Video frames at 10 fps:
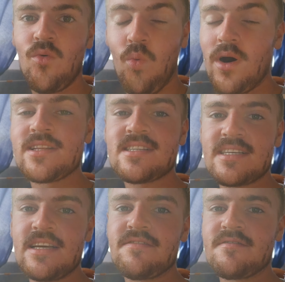once
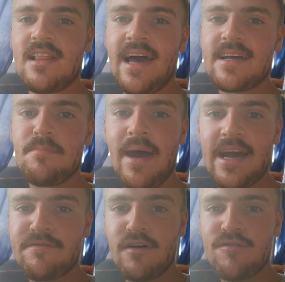even like
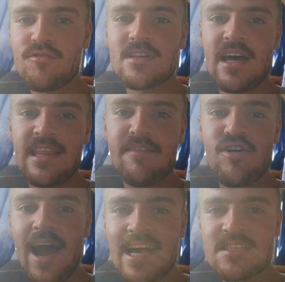begged for food. never
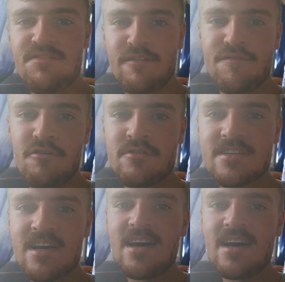asked for food.